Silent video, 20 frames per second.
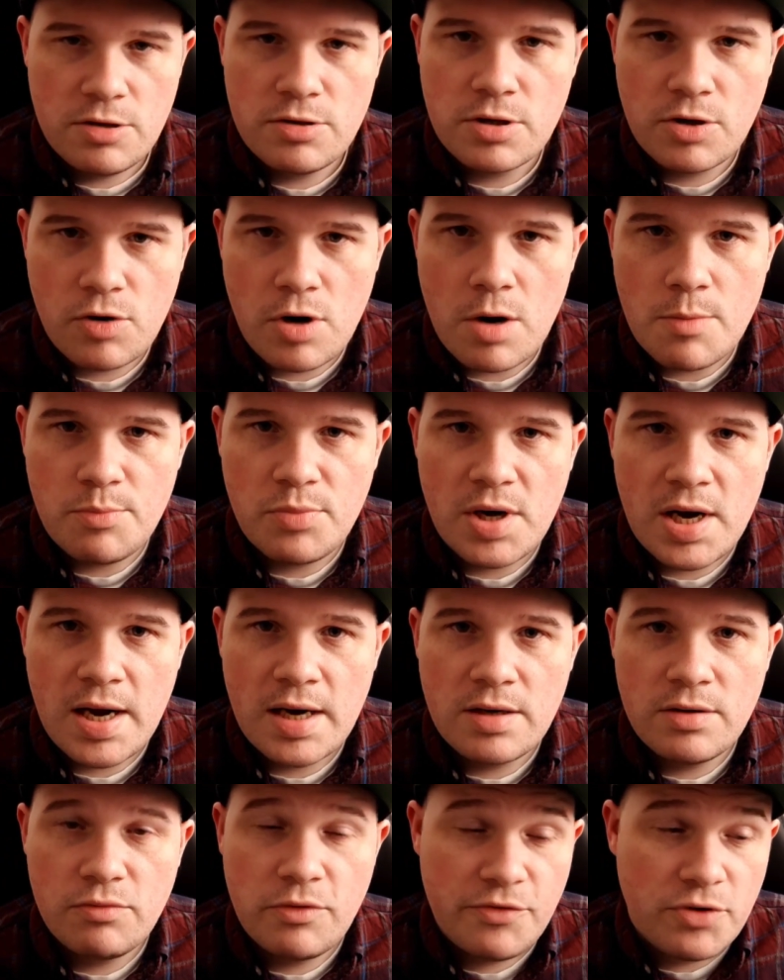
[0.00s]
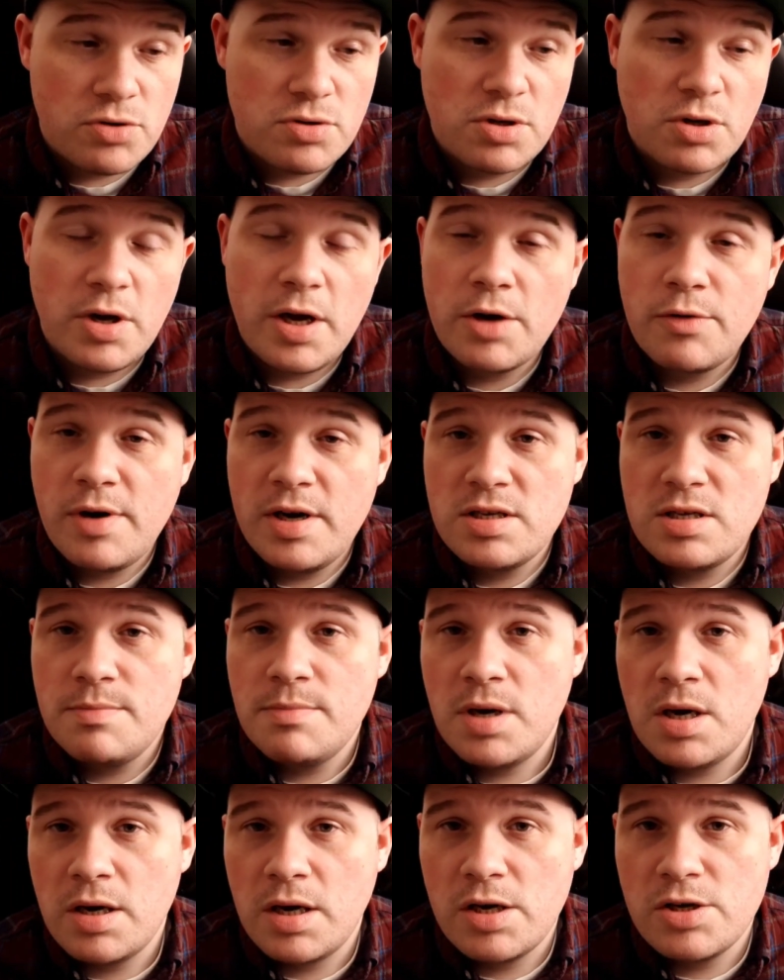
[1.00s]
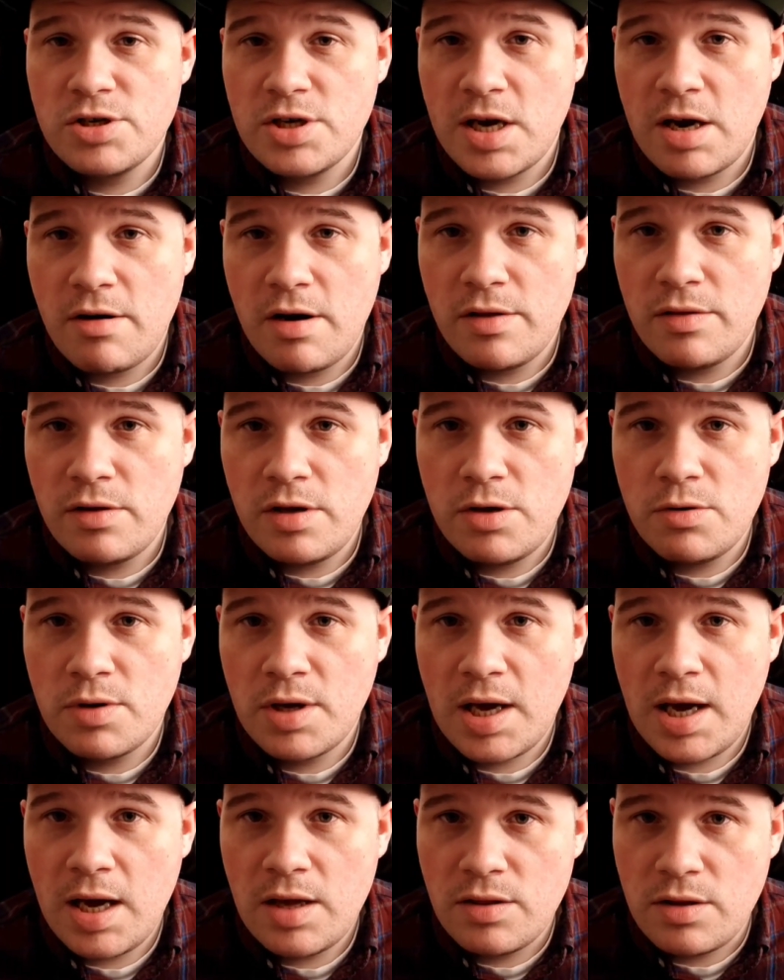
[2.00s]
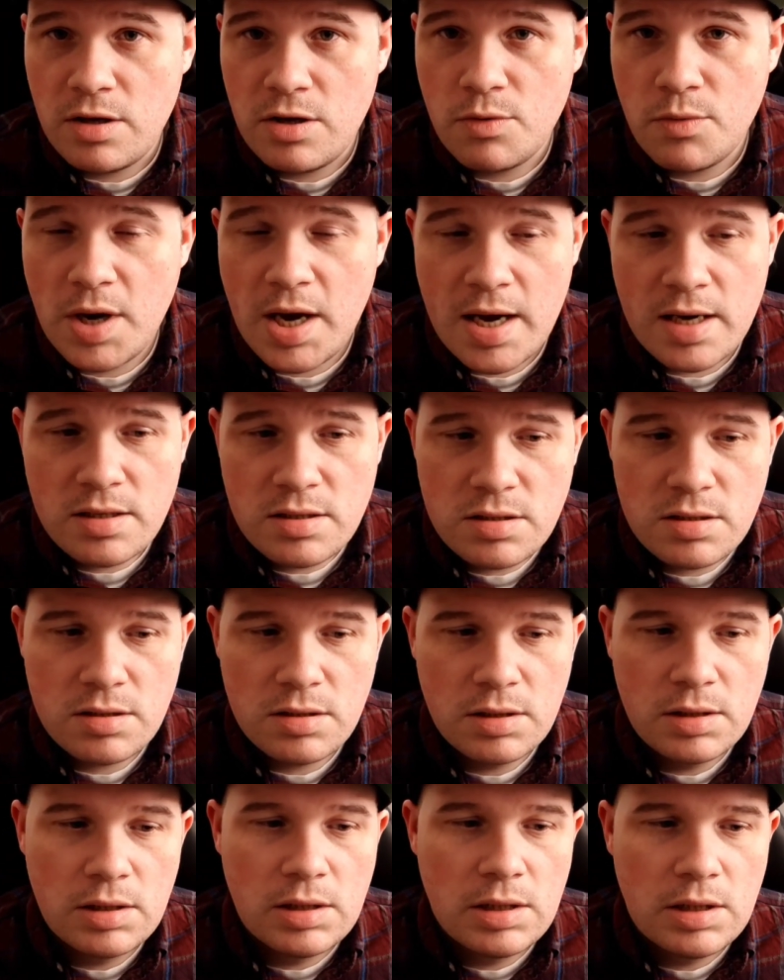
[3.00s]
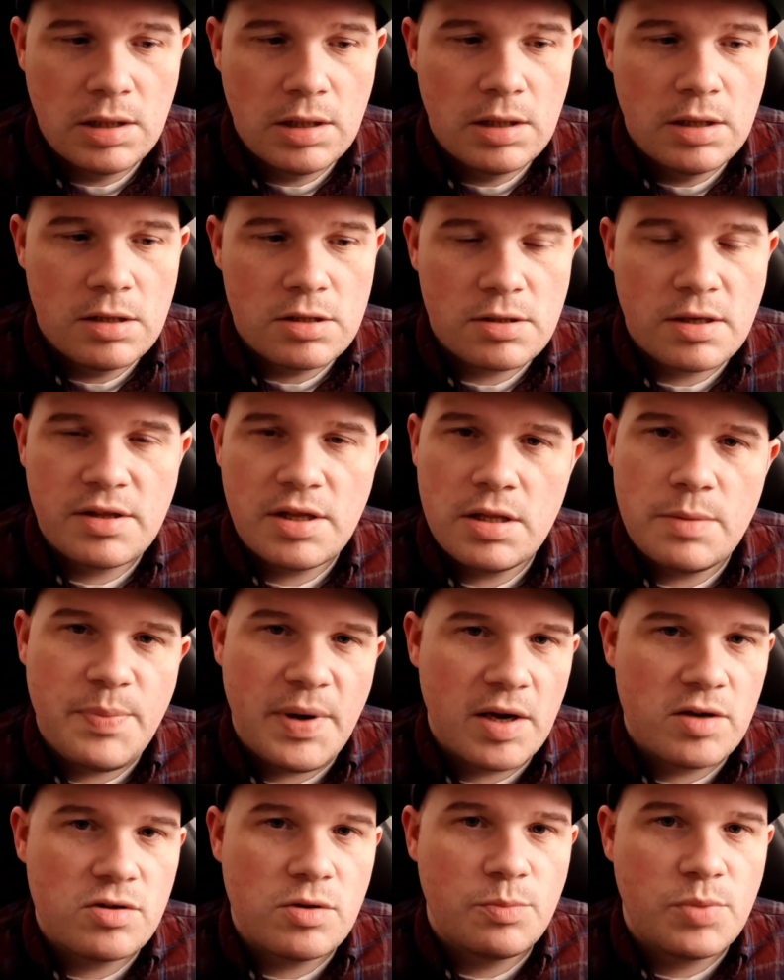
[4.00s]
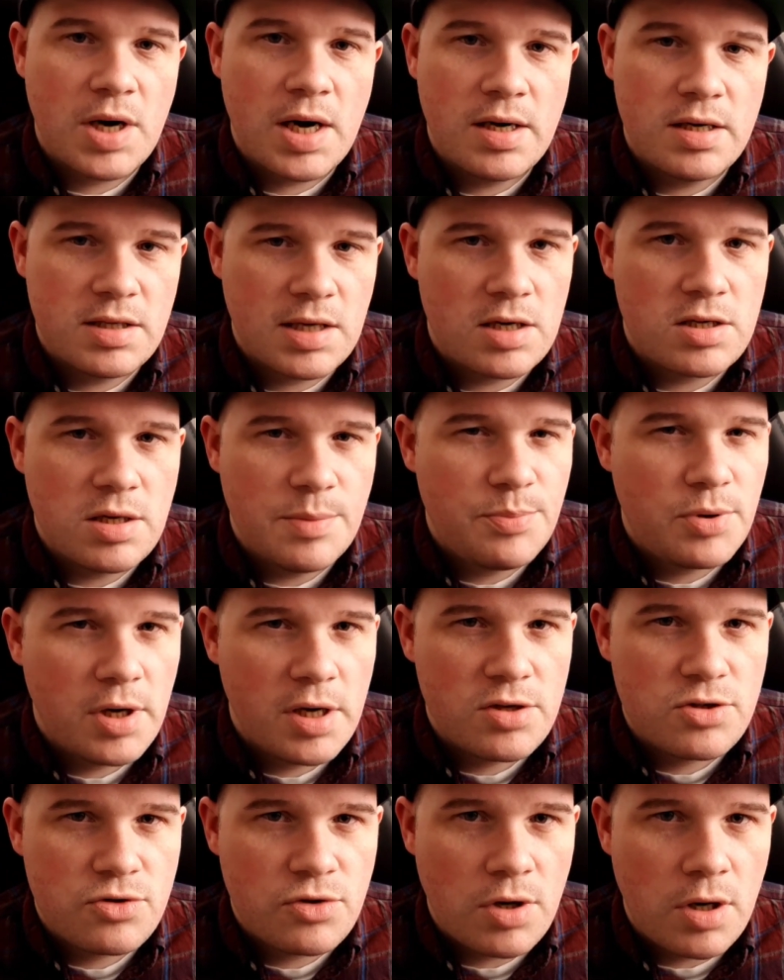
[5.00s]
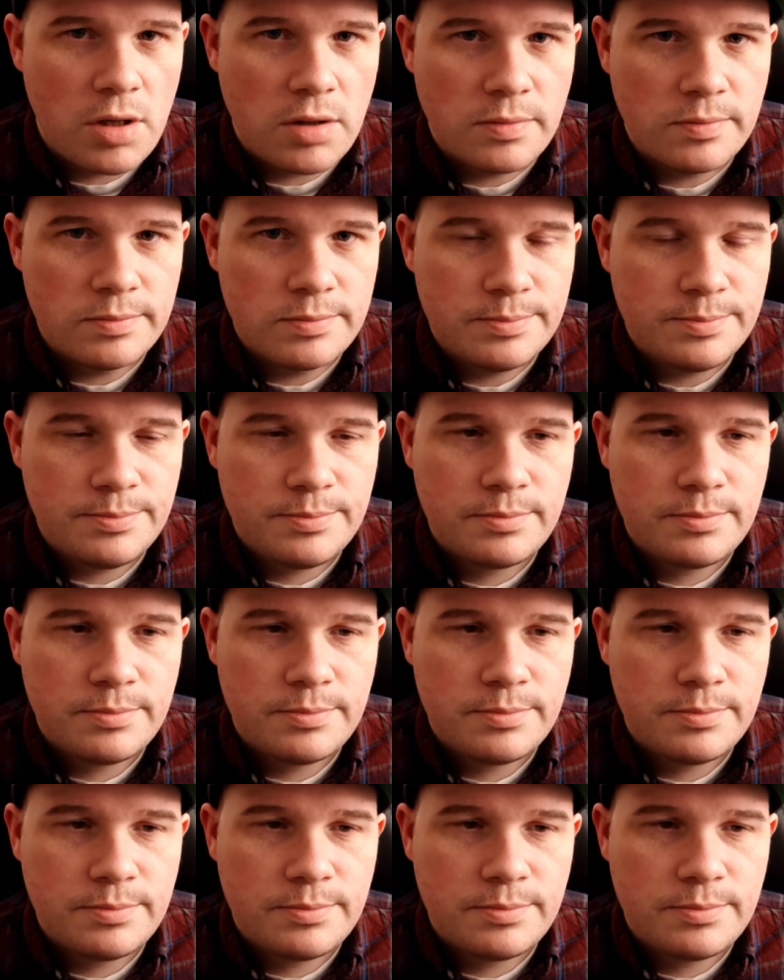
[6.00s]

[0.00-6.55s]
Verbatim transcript: So it's a growing brand. We've also got increasing market share here in the UK and the US. So I think the Pixel brand is actually pretty strong